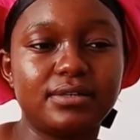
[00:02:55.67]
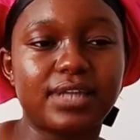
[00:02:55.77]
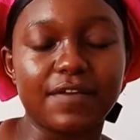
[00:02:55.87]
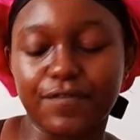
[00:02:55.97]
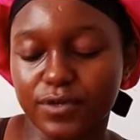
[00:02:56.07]

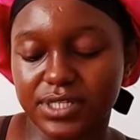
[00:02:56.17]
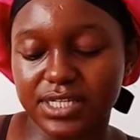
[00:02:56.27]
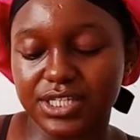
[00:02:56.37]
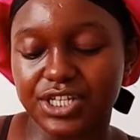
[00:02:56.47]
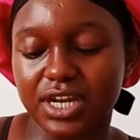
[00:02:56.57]

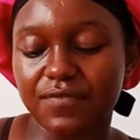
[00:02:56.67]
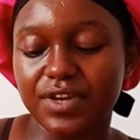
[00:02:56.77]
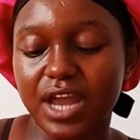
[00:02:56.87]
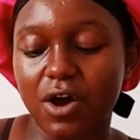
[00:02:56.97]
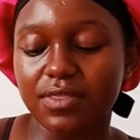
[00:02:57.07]
diffusers each and every
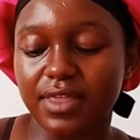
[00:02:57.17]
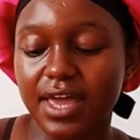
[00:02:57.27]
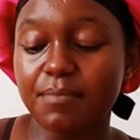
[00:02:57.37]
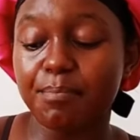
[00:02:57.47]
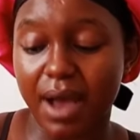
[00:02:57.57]
now and
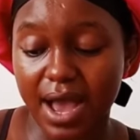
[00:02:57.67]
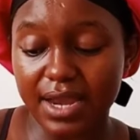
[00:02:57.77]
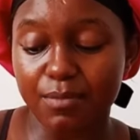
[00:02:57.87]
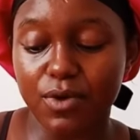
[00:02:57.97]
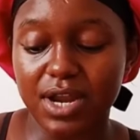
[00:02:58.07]
then, but
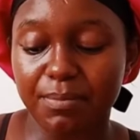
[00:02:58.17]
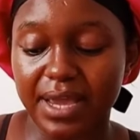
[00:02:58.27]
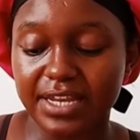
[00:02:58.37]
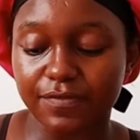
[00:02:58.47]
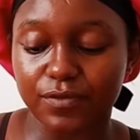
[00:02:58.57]
I'm gonna
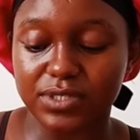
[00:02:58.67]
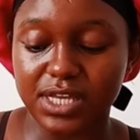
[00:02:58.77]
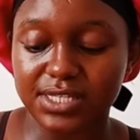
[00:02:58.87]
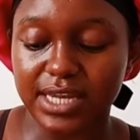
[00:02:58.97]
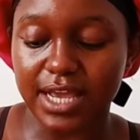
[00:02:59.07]
buy
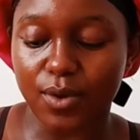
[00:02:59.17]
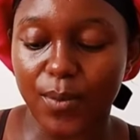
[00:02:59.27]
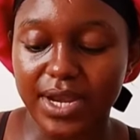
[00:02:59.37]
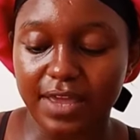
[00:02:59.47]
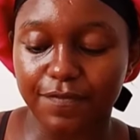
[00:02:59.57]
diffusers
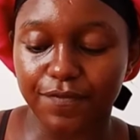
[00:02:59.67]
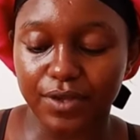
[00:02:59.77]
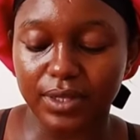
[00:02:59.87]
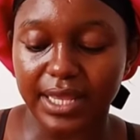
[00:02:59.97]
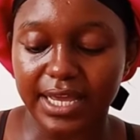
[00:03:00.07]
when I
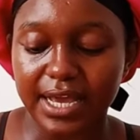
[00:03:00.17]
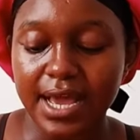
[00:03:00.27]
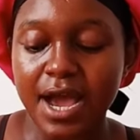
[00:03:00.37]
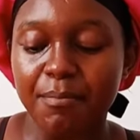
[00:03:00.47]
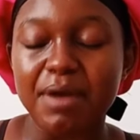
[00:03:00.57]
feel like
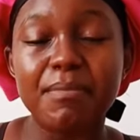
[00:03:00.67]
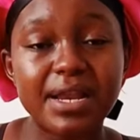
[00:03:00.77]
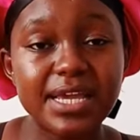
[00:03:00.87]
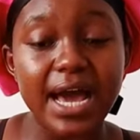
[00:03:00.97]
my money